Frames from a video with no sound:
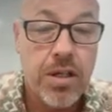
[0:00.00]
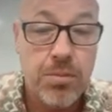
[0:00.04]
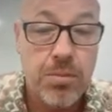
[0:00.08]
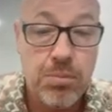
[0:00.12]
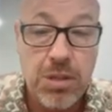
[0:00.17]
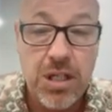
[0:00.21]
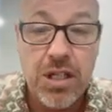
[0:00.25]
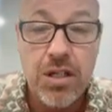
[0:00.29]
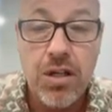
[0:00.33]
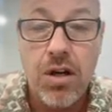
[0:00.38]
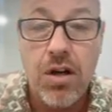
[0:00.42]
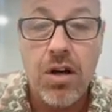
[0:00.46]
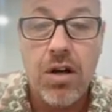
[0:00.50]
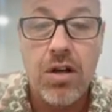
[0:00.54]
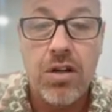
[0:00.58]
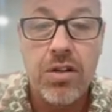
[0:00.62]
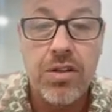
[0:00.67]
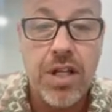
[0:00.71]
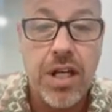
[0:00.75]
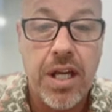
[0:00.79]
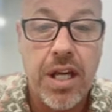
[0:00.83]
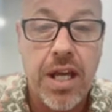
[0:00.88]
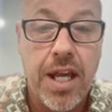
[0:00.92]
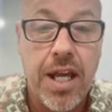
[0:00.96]
be
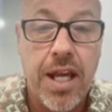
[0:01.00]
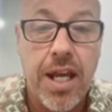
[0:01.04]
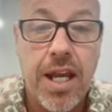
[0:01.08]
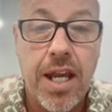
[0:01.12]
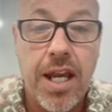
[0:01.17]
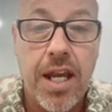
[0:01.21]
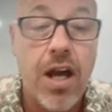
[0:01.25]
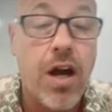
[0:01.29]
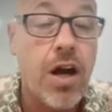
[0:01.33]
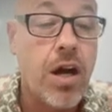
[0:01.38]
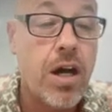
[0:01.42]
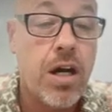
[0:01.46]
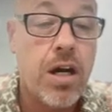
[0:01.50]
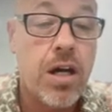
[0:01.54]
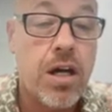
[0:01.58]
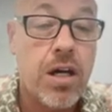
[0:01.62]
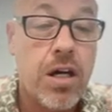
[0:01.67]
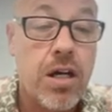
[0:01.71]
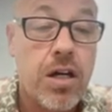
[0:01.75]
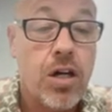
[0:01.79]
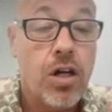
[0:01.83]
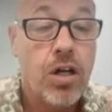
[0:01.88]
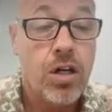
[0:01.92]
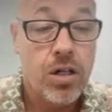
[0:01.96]
called a
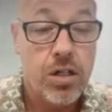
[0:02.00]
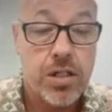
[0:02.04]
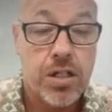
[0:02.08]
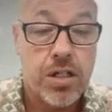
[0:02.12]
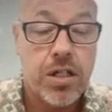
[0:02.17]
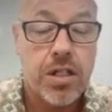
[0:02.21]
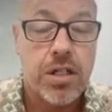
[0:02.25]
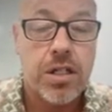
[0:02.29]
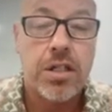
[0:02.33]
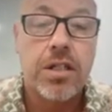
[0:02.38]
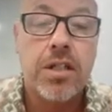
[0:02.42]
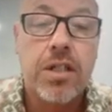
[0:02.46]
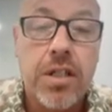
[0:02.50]
hook.